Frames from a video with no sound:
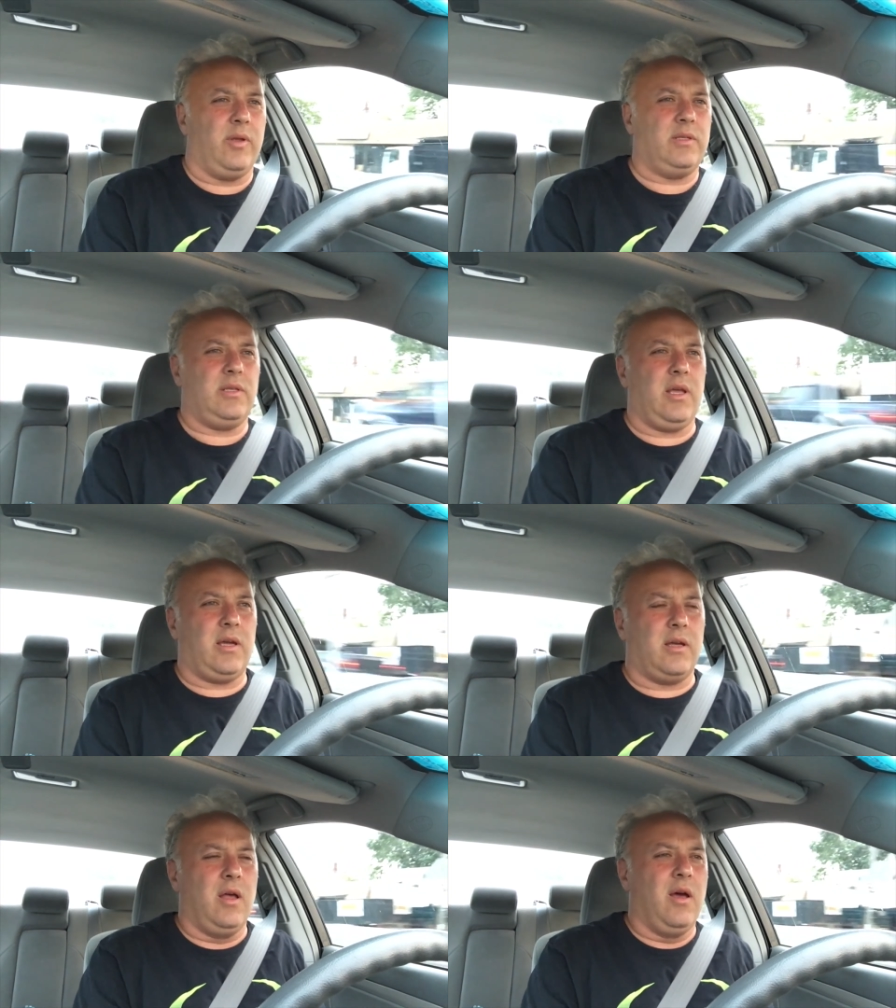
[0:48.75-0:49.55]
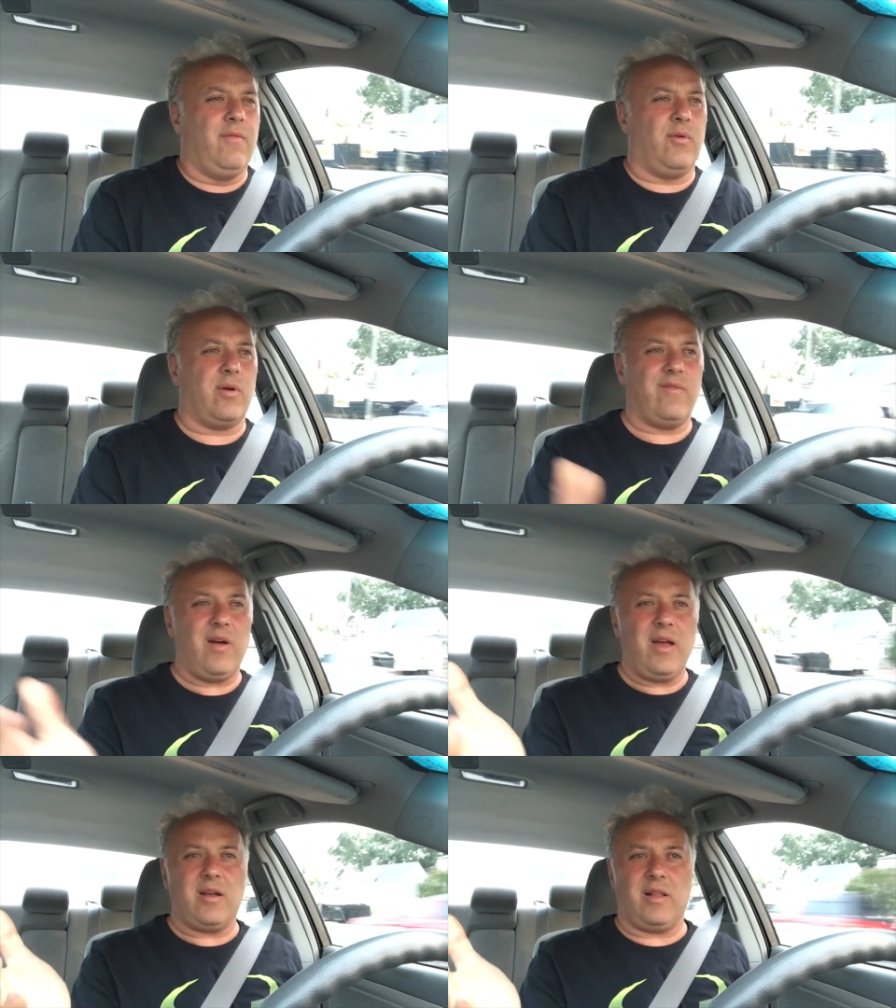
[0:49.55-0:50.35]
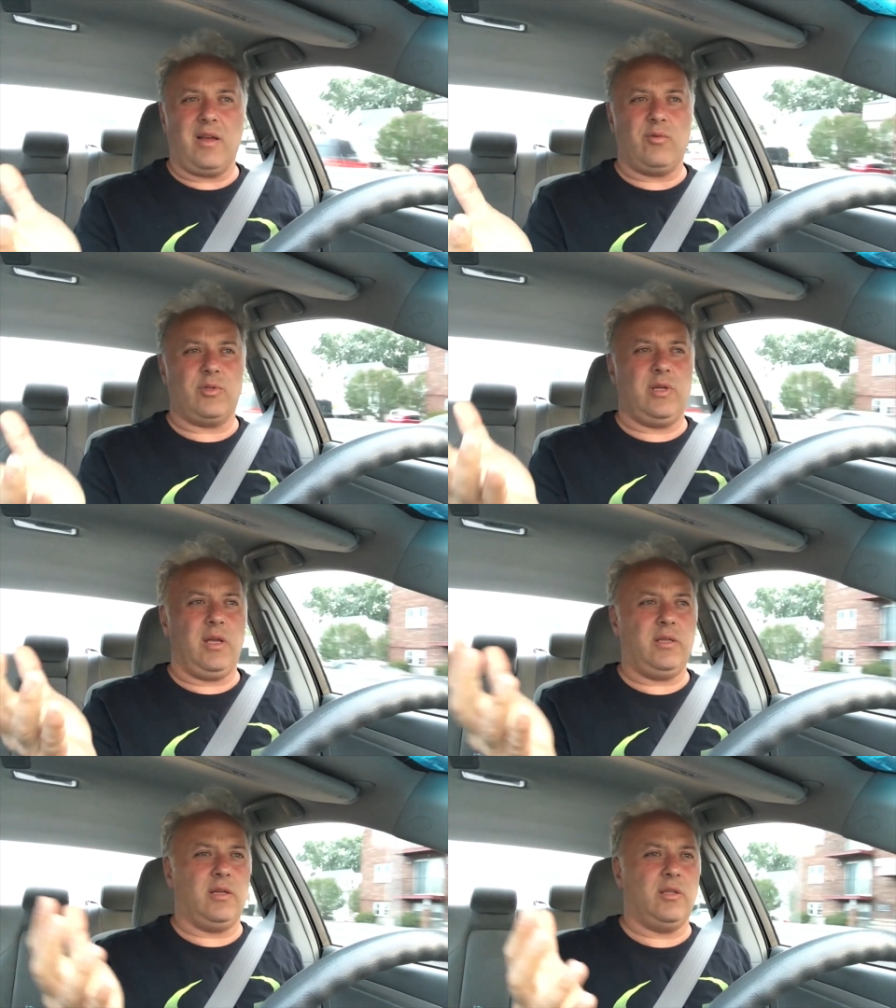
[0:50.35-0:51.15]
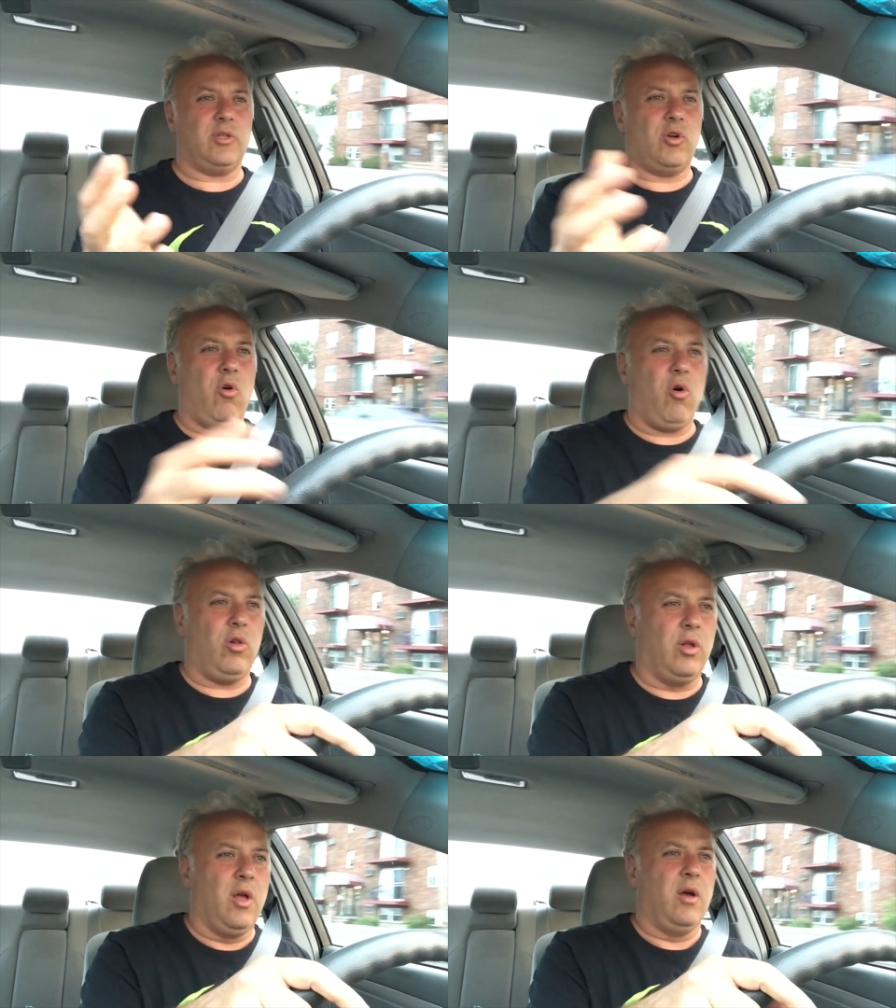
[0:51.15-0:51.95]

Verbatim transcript: It's like for a while I was getting this call